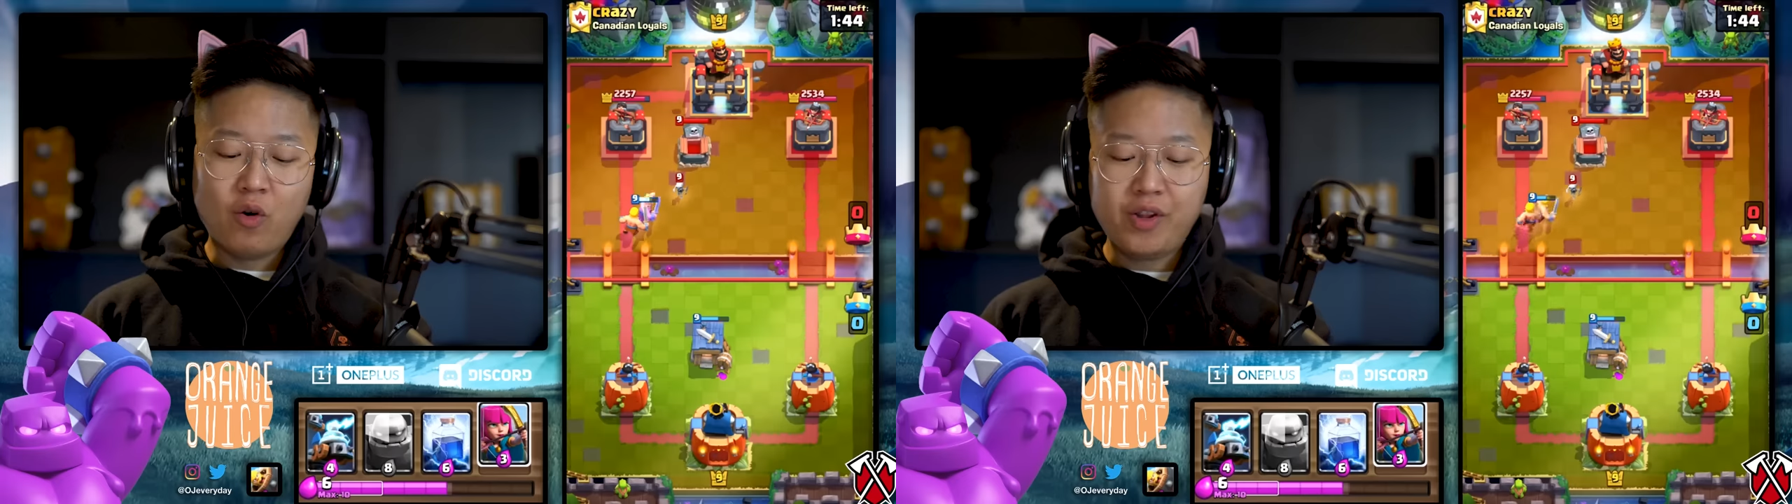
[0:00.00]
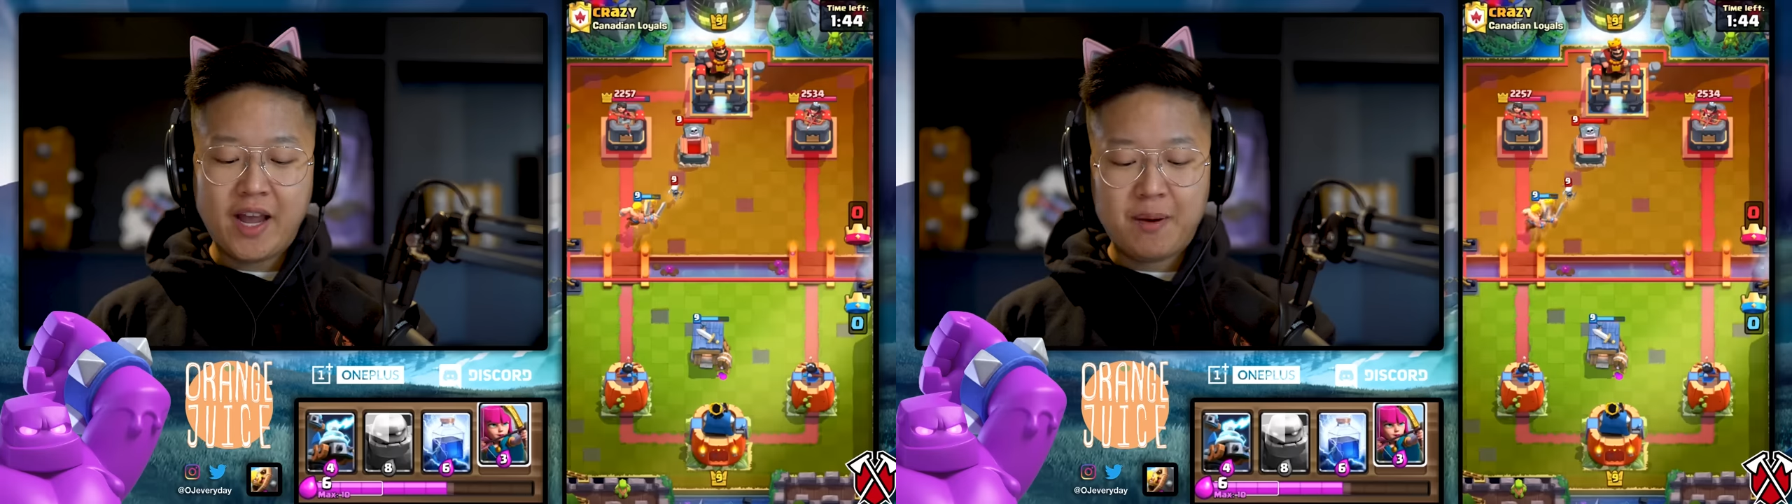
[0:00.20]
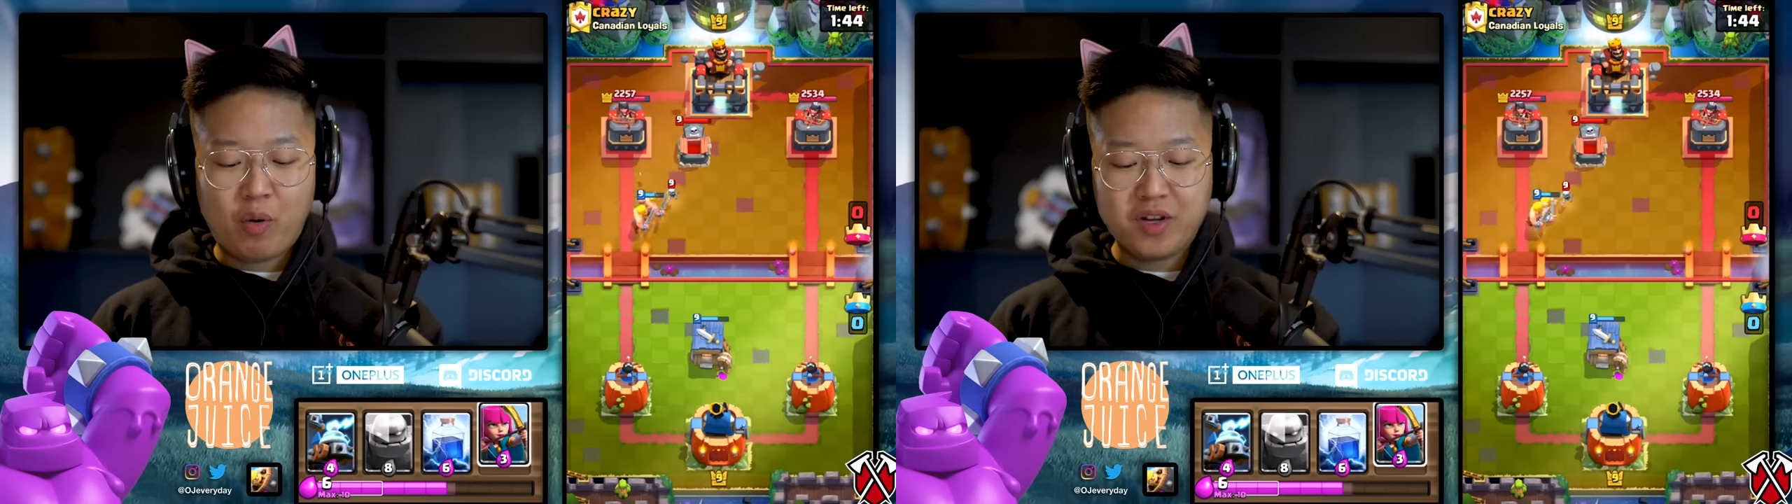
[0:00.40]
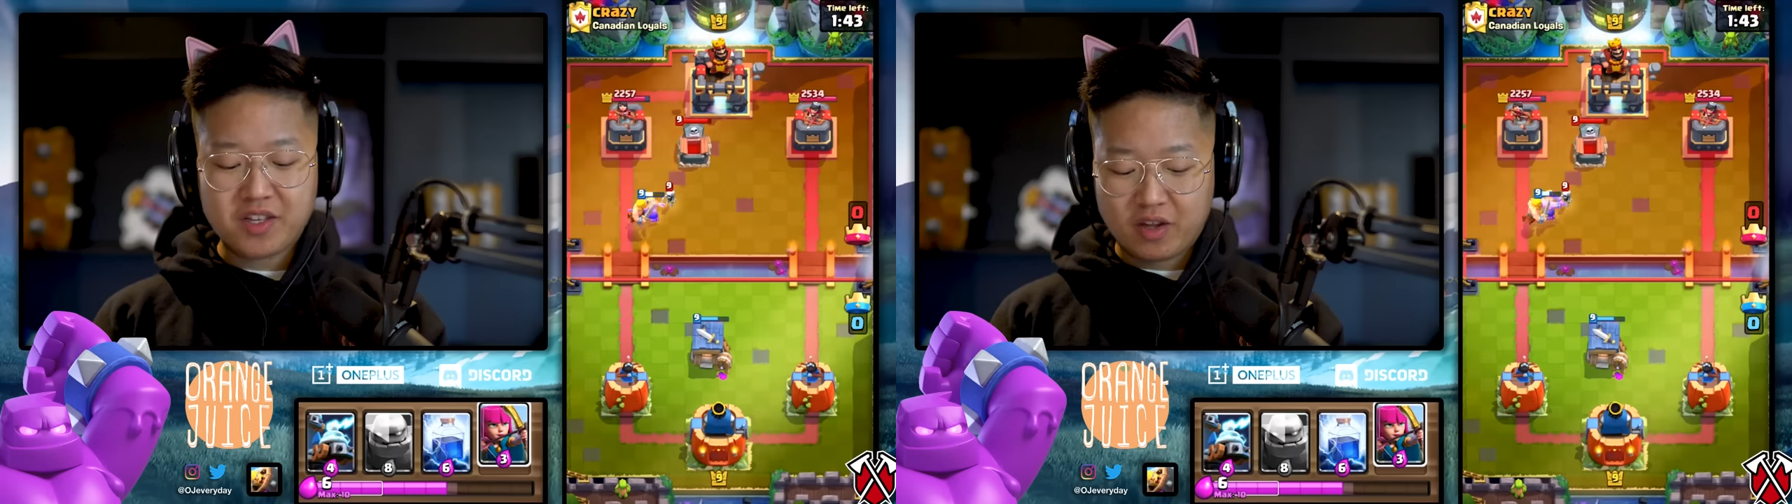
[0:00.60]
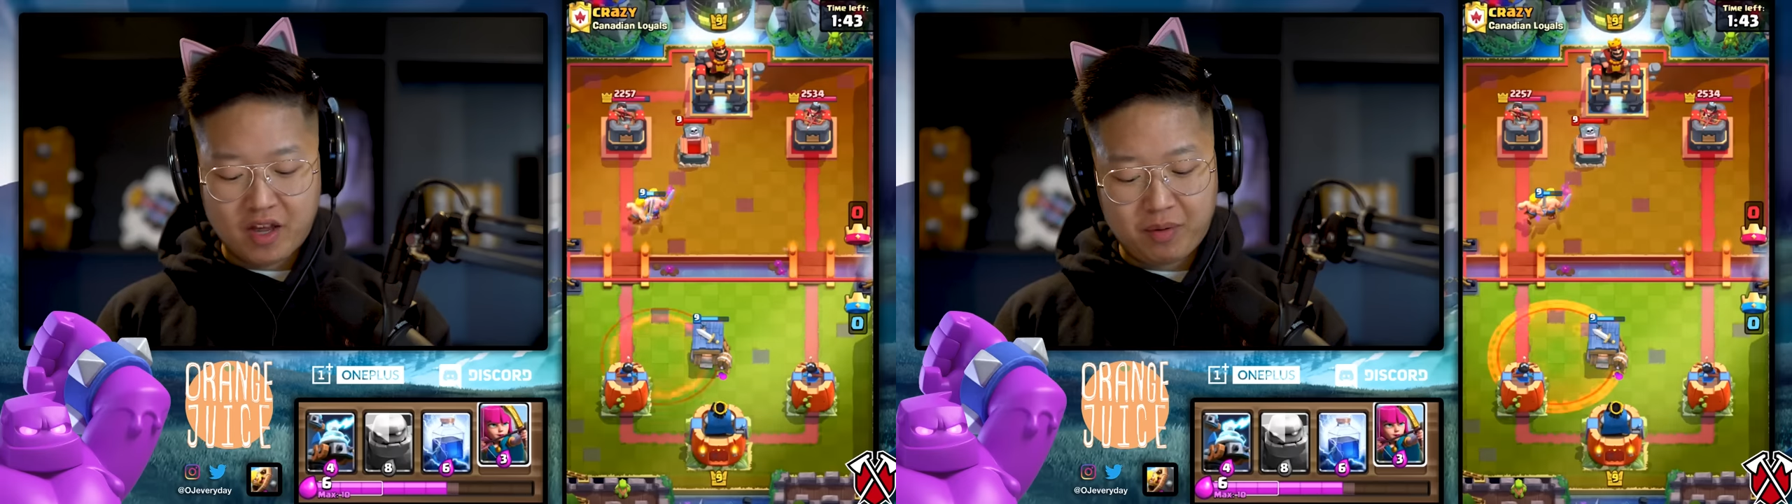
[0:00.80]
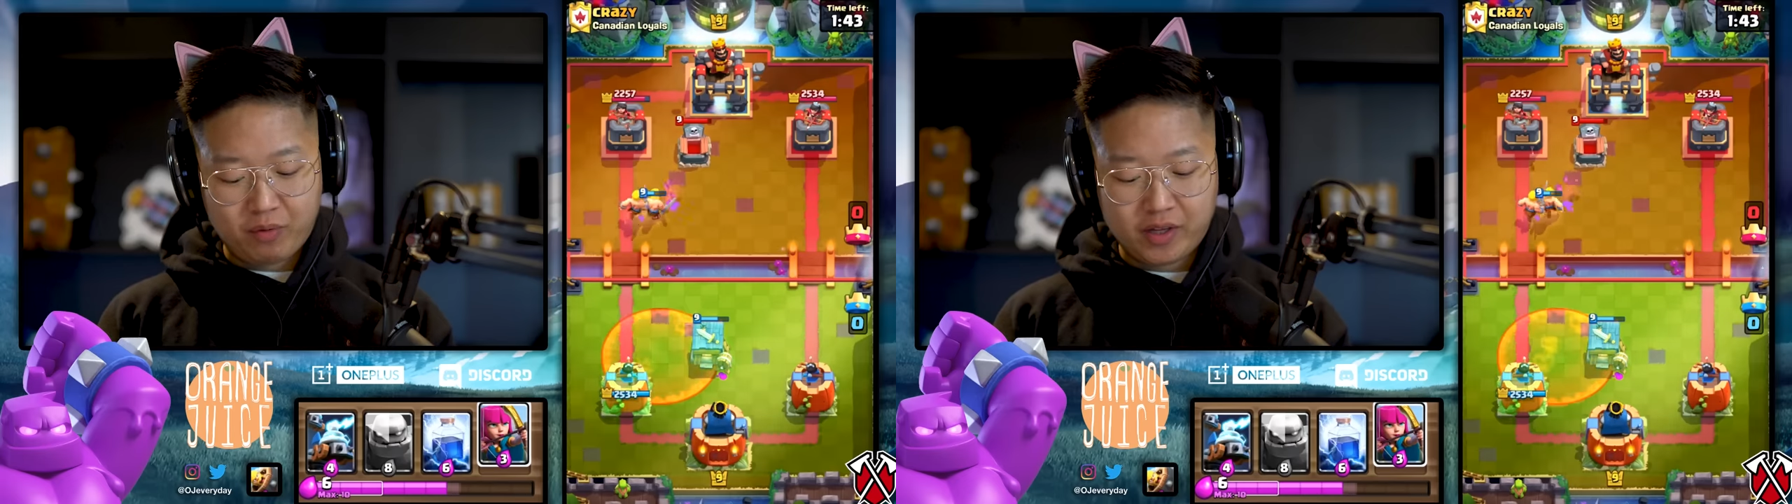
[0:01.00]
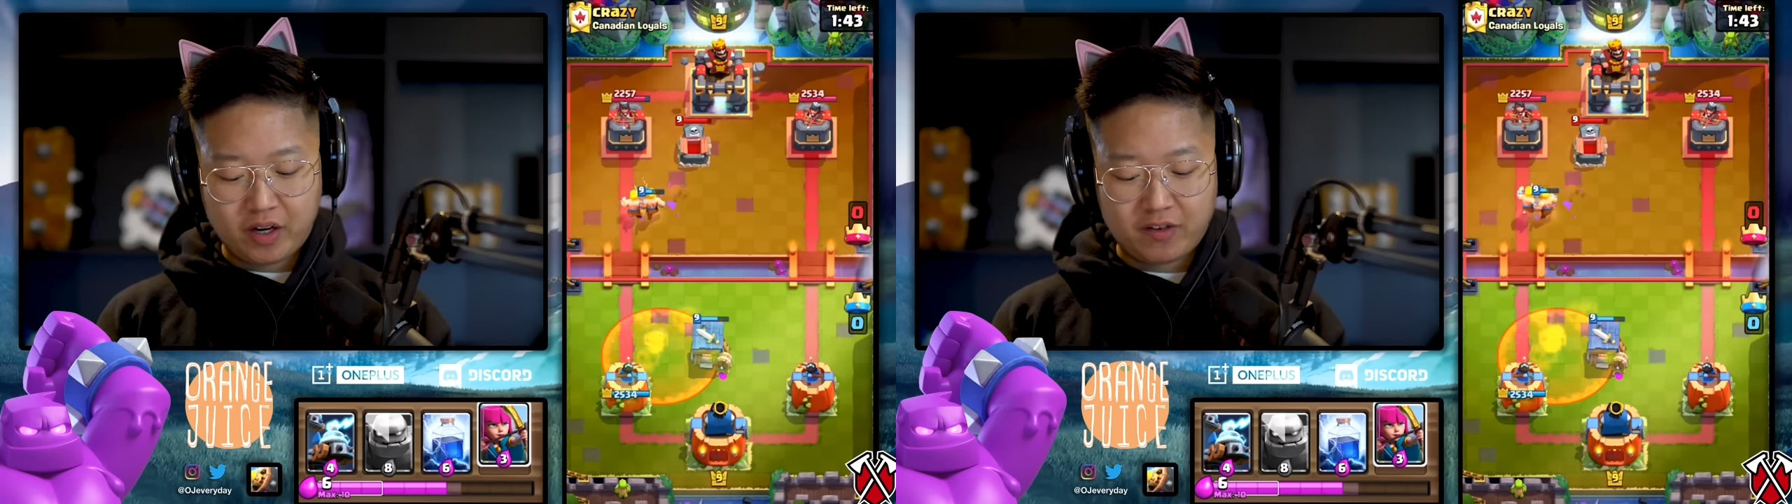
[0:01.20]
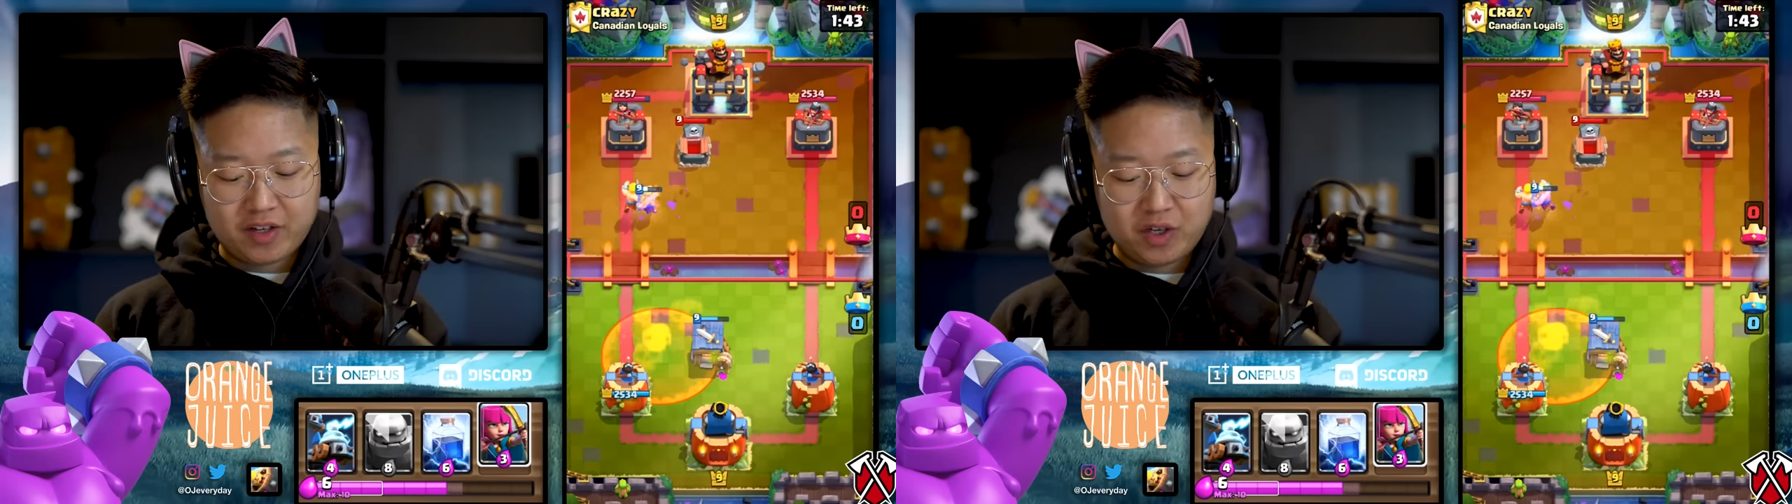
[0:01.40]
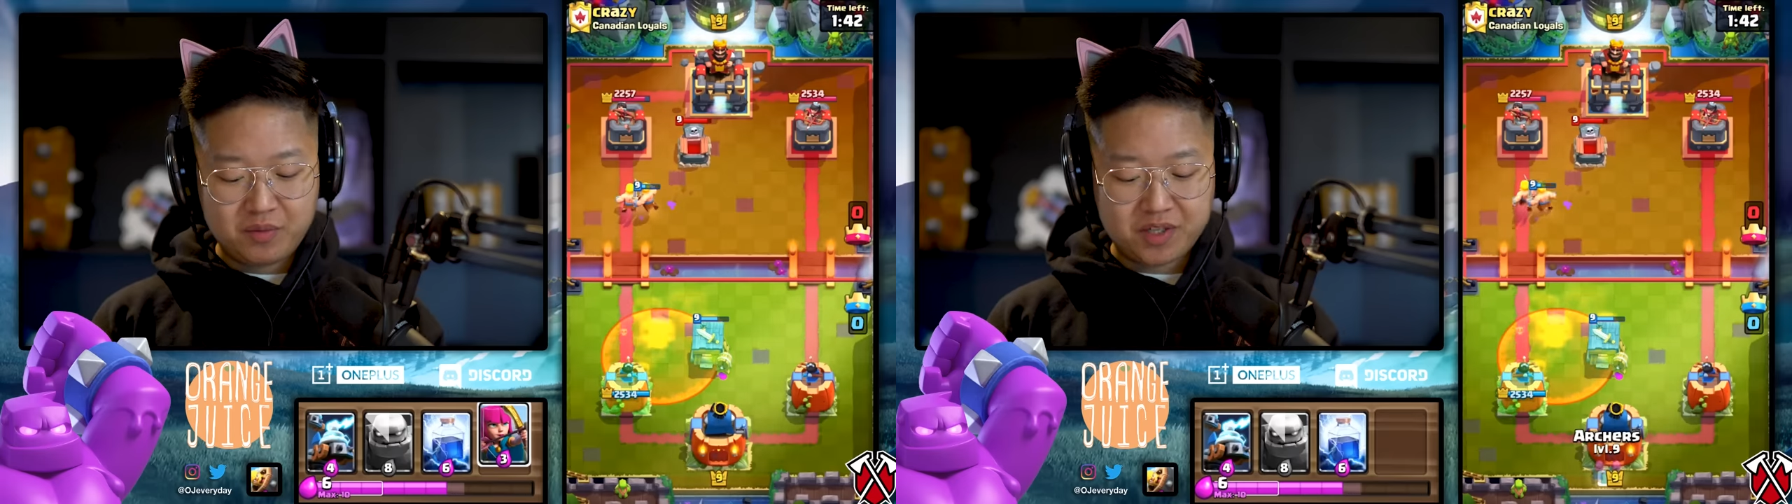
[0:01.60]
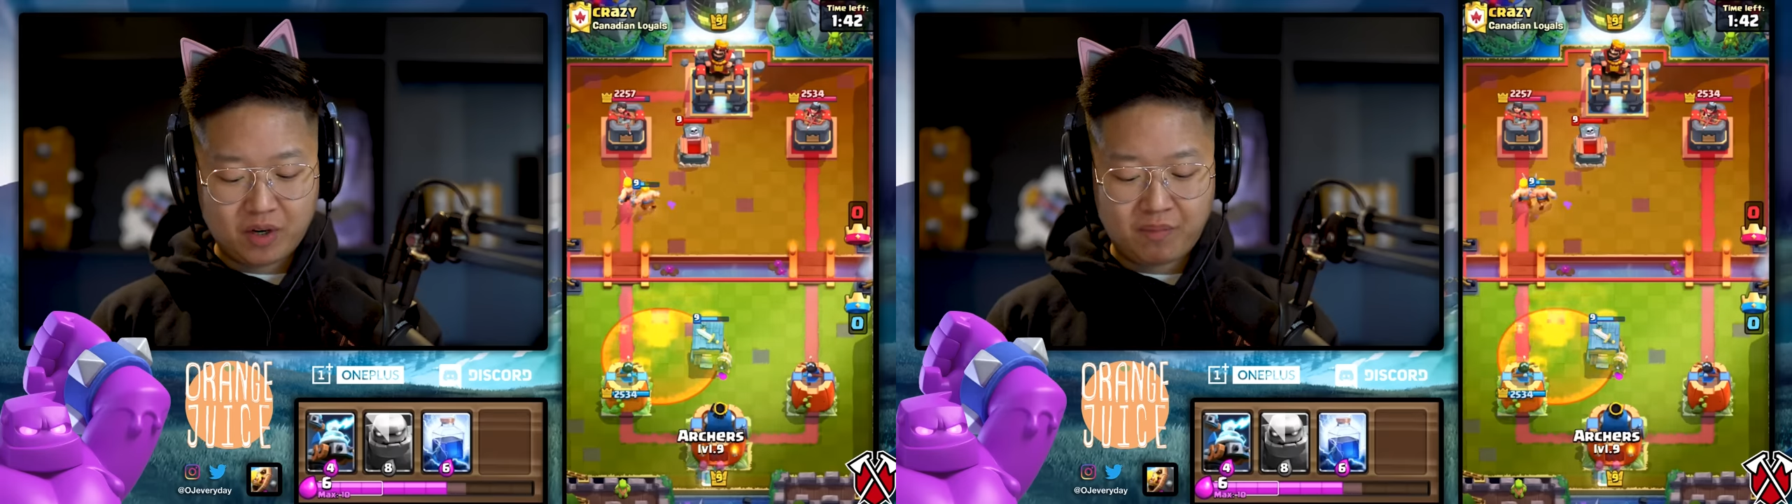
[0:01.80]
I only had Poison, though, that'd be really good for the
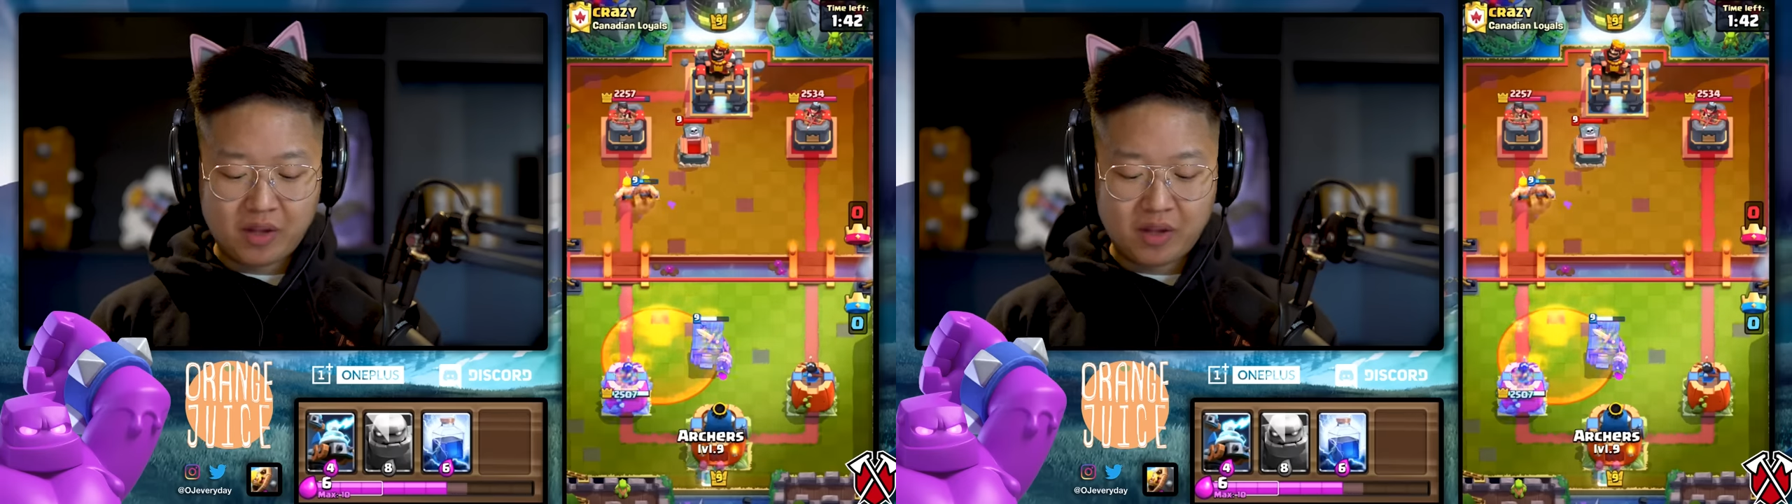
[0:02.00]
Tombstone.